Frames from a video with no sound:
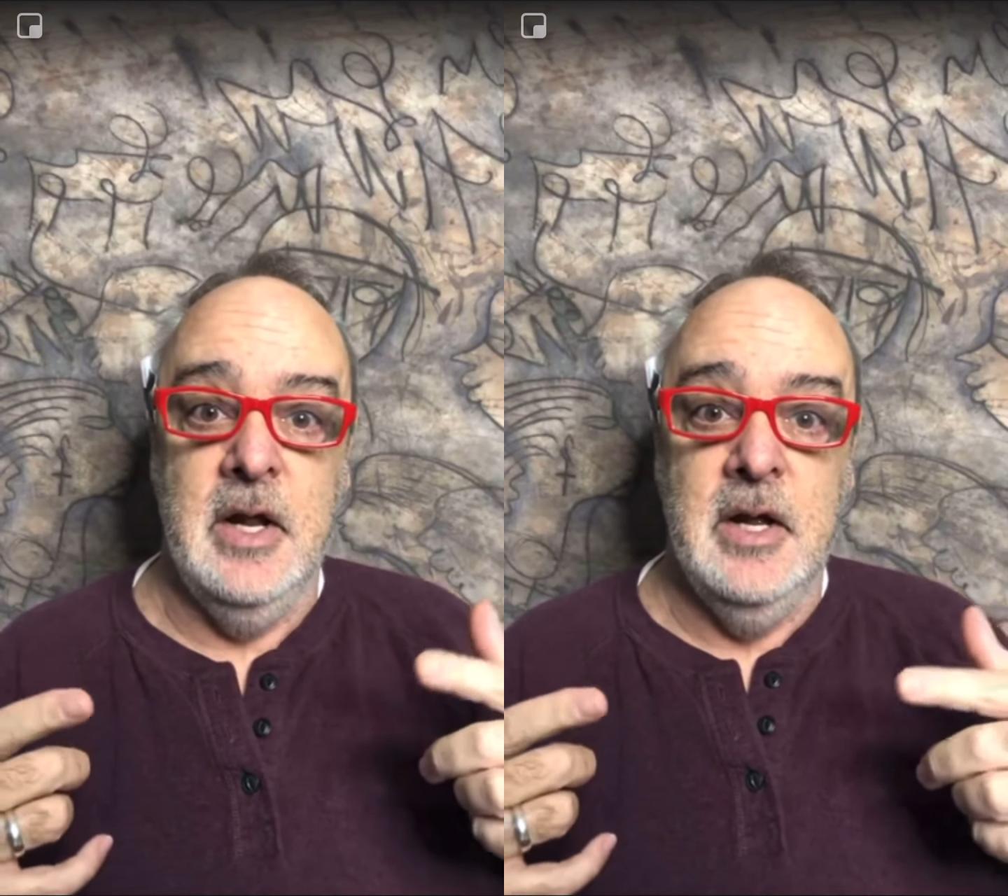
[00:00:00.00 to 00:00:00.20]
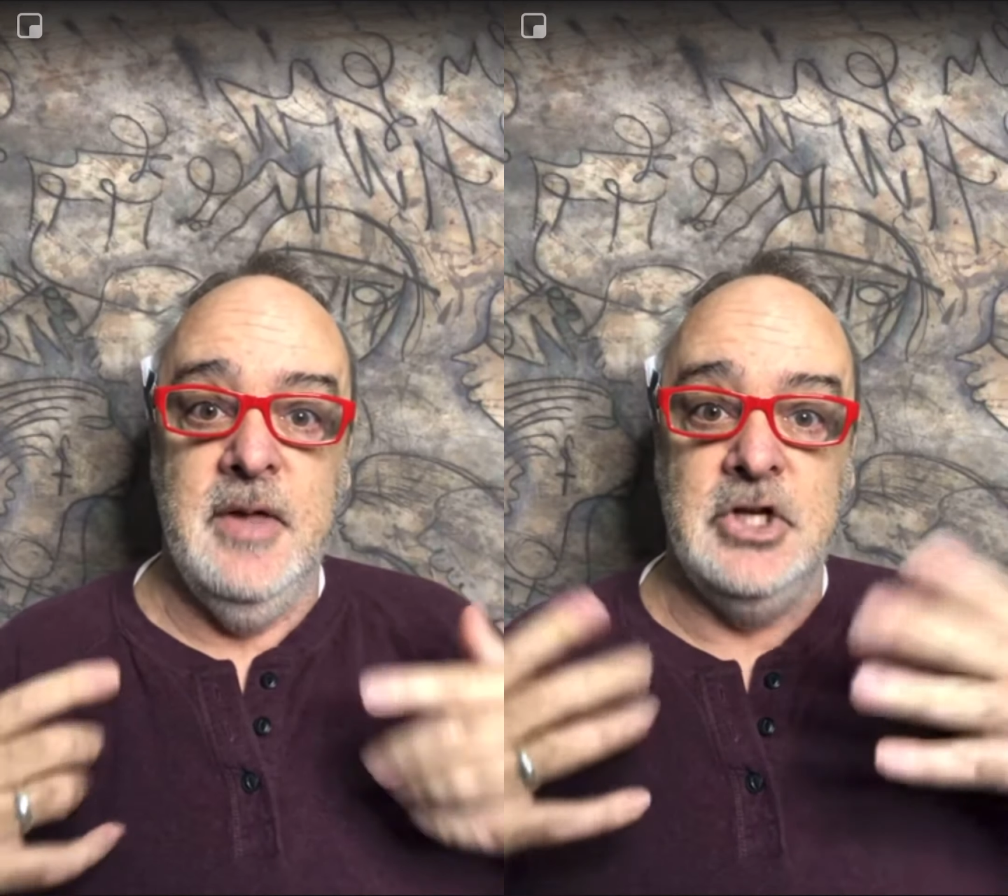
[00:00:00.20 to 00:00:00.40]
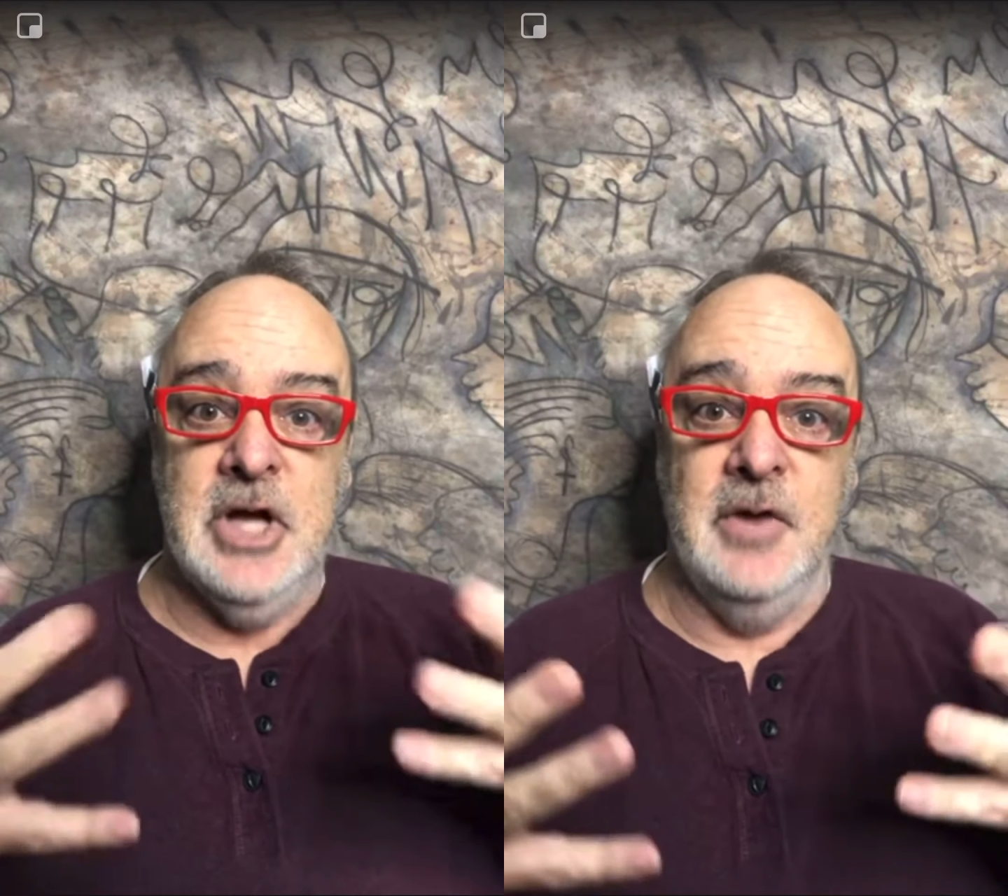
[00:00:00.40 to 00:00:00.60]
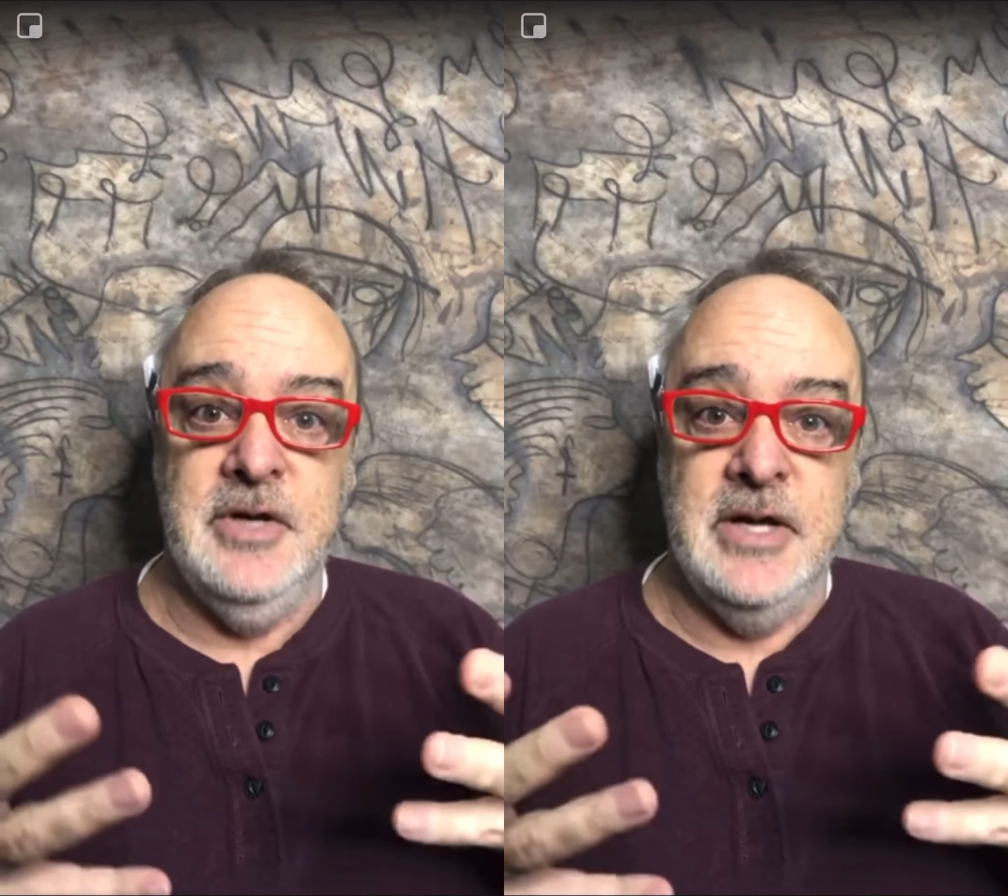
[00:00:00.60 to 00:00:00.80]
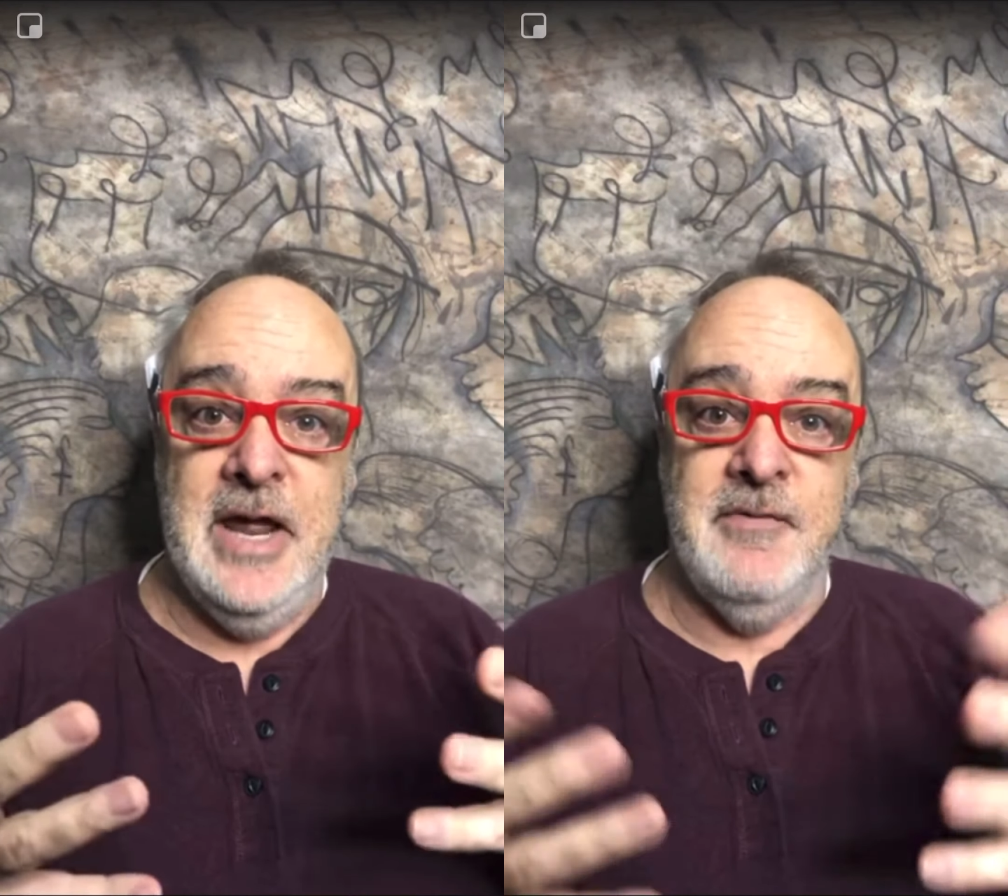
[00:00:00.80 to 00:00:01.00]
that child
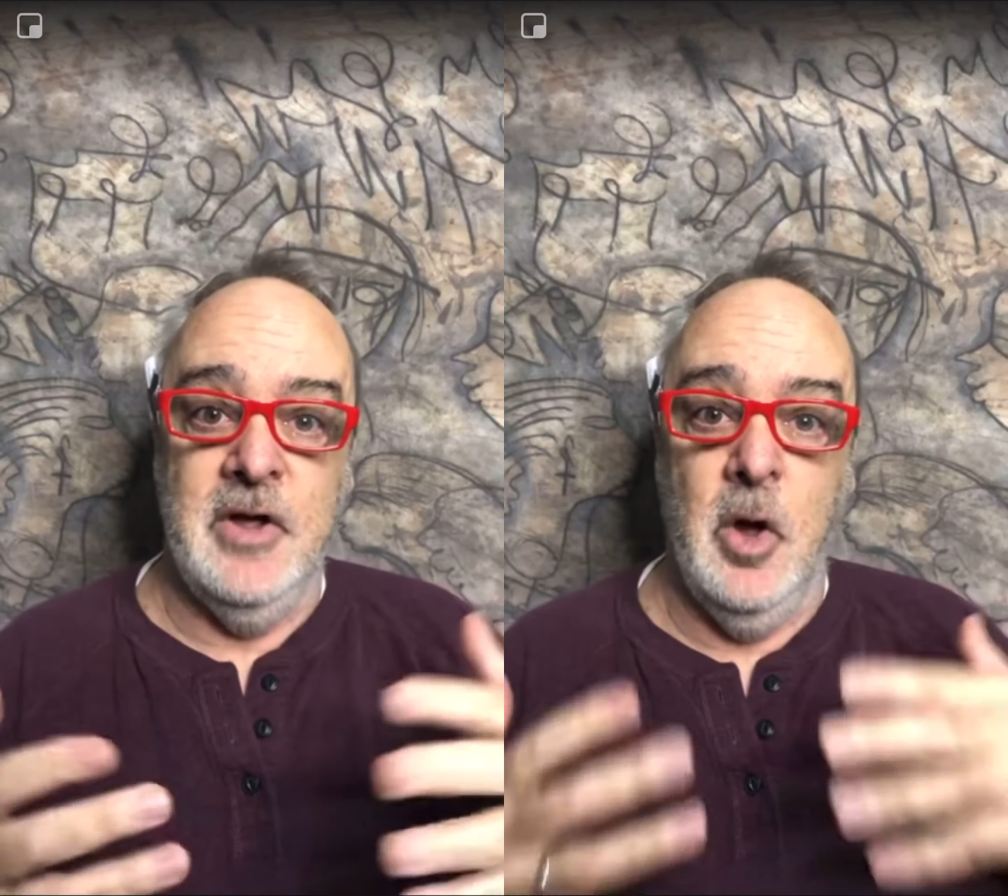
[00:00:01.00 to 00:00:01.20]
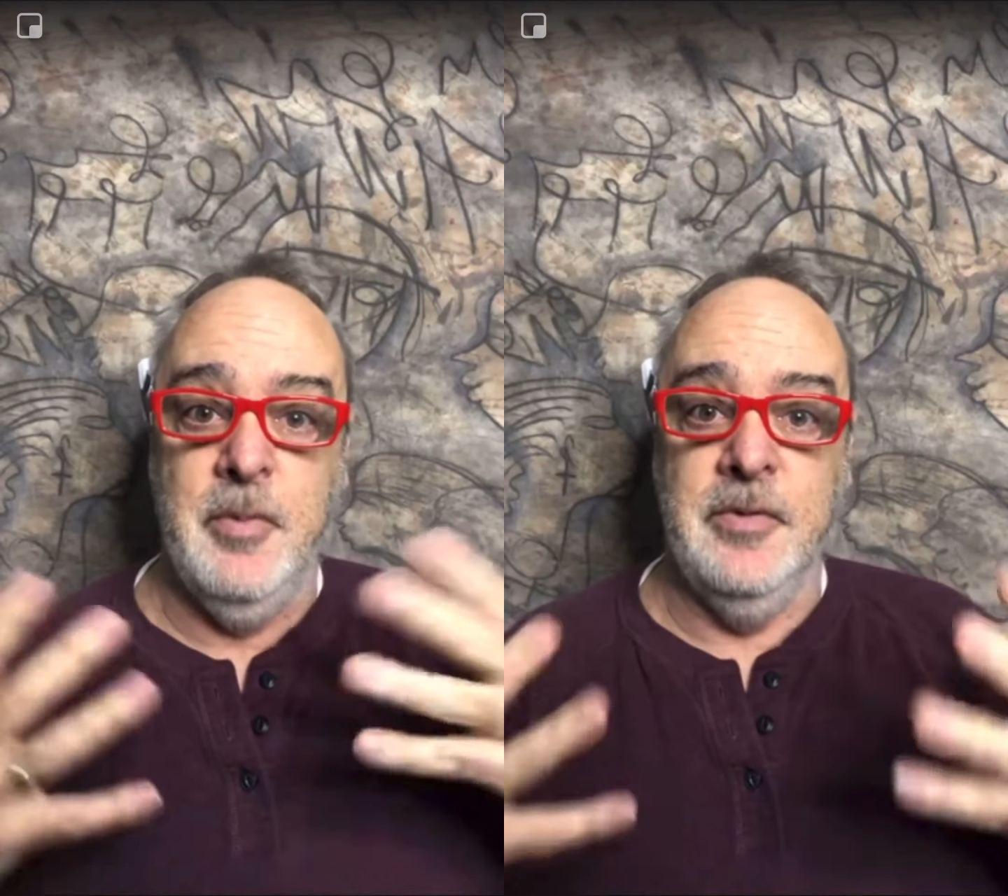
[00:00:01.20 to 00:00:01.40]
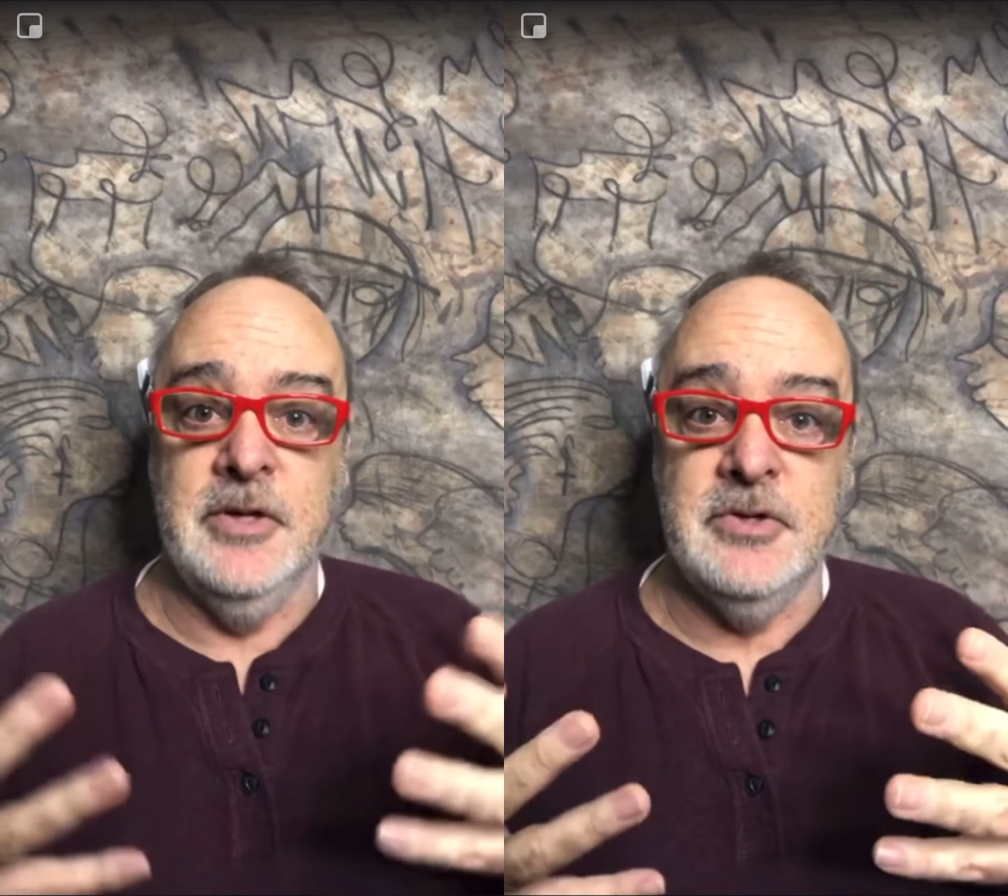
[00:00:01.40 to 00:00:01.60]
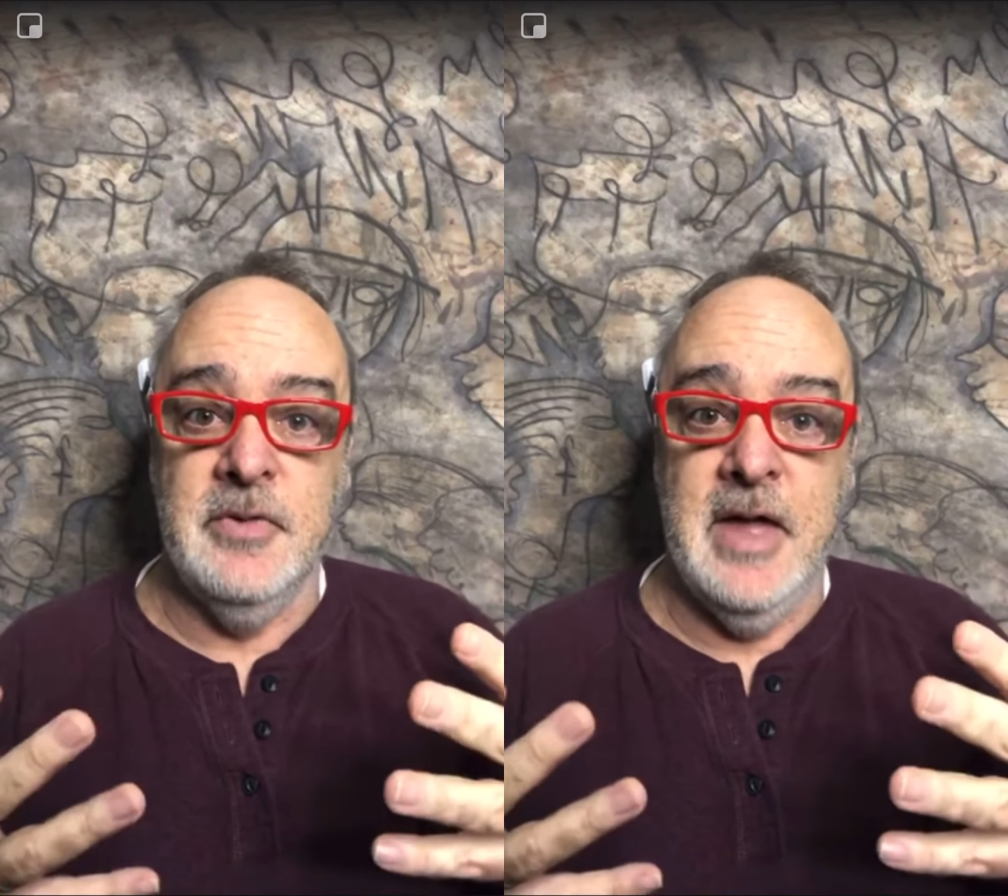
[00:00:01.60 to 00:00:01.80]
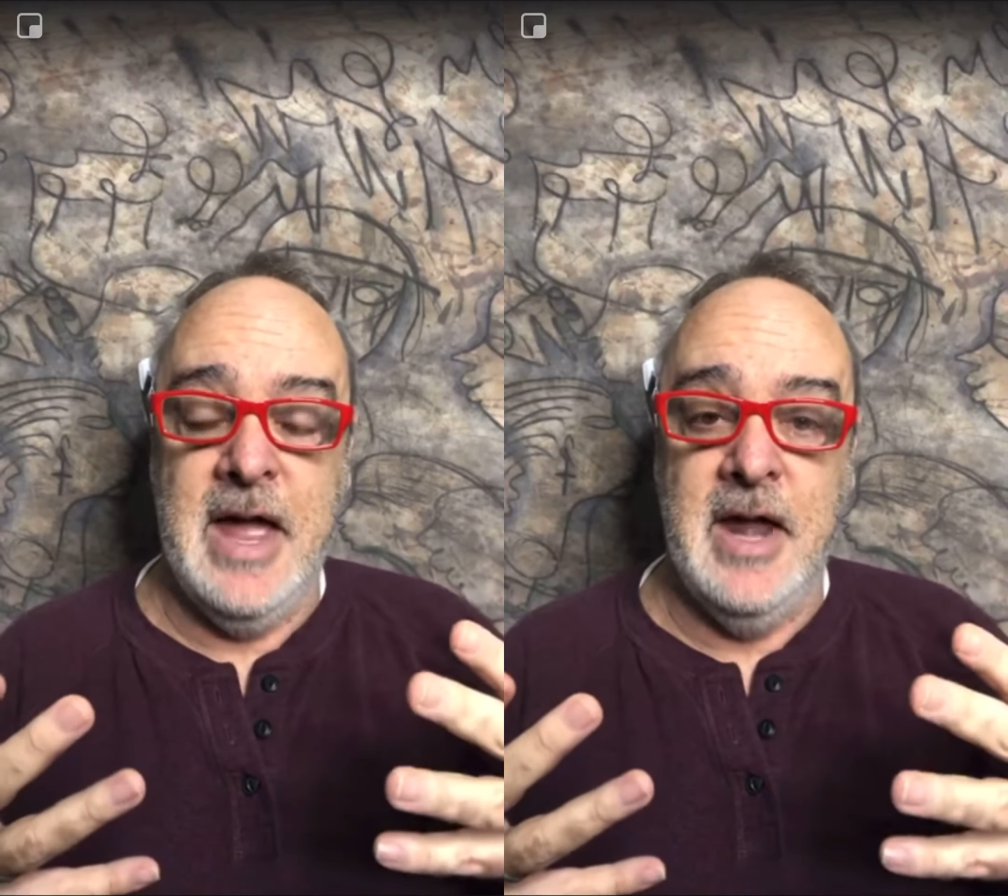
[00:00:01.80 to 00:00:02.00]
didn't have help or this or
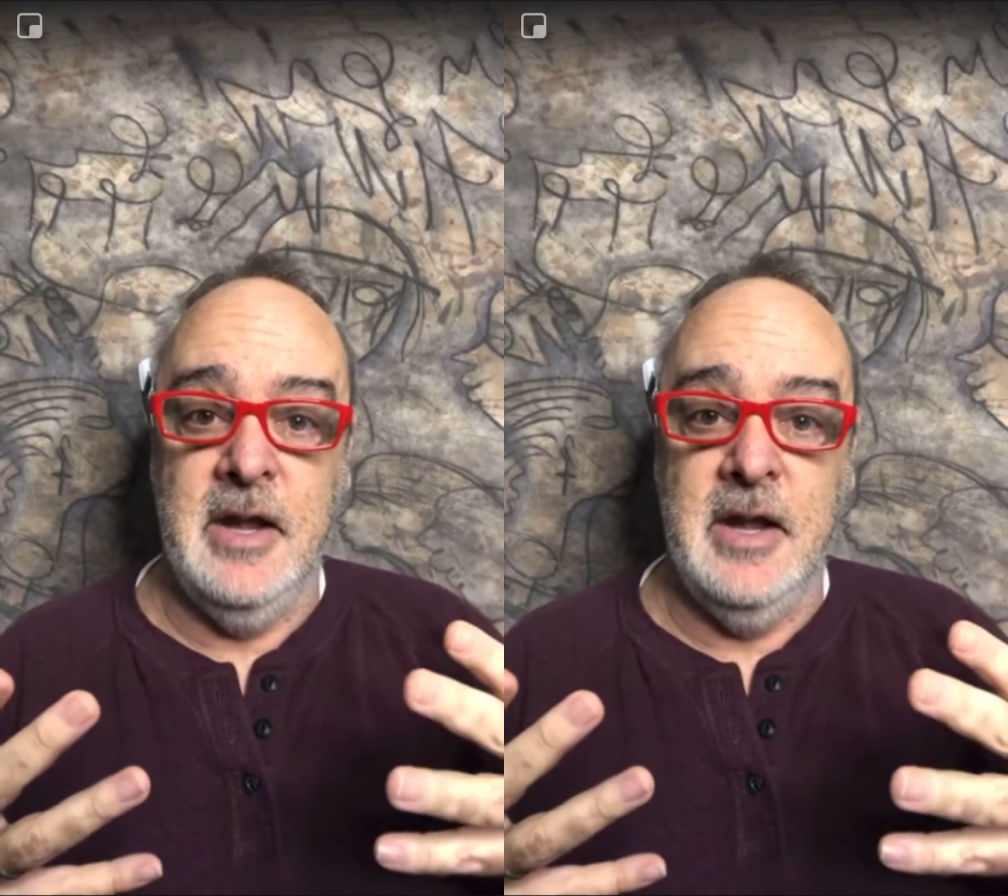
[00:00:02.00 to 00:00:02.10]
that.